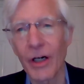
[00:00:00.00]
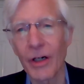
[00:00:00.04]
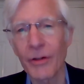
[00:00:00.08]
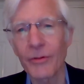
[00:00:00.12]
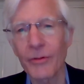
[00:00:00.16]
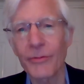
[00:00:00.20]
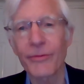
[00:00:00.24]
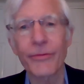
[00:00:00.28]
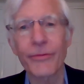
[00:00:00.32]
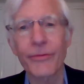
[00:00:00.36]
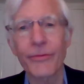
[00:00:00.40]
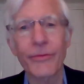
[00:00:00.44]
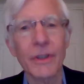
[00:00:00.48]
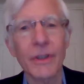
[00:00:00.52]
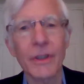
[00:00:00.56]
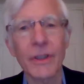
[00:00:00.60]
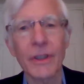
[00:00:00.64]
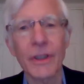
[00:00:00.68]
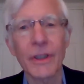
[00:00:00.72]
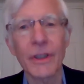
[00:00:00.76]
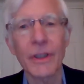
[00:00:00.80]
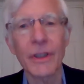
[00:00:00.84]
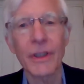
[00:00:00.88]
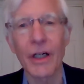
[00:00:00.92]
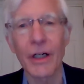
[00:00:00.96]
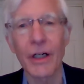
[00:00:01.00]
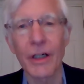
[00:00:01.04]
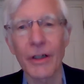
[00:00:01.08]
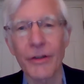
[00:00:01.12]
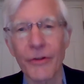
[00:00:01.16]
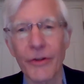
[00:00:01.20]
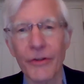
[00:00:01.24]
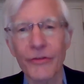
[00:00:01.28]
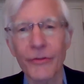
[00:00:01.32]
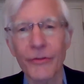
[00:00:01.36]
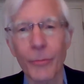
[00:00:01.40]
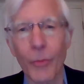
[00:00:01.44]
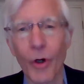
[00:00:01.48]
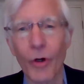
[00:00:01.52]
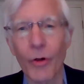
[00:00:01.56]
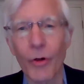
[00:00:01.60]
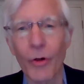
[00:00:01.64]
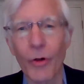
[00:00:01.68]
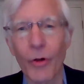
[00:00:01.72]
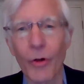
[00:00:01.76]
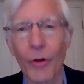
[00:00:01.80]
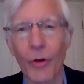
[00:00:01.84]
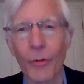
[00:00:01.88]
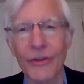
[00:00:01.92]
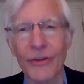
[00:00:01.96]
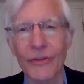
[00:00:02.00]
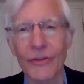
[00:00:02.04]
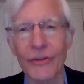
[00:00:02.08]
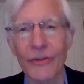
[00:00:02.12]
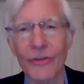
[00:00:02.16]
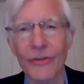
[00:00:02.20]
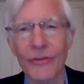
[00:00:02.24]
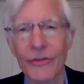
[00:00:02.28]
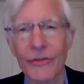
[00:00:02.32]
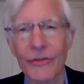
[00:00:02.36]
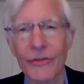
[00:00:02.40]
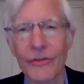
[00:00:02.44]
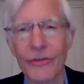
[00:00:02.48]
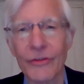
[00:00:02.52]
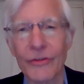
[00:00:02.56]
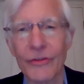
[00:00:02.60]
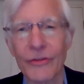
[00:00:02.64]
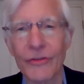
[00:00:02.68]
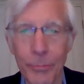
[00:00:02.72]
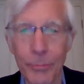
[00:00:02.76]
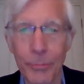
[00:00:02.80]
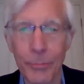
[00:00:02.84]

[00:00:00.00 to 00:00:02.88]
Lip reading: of the small businesses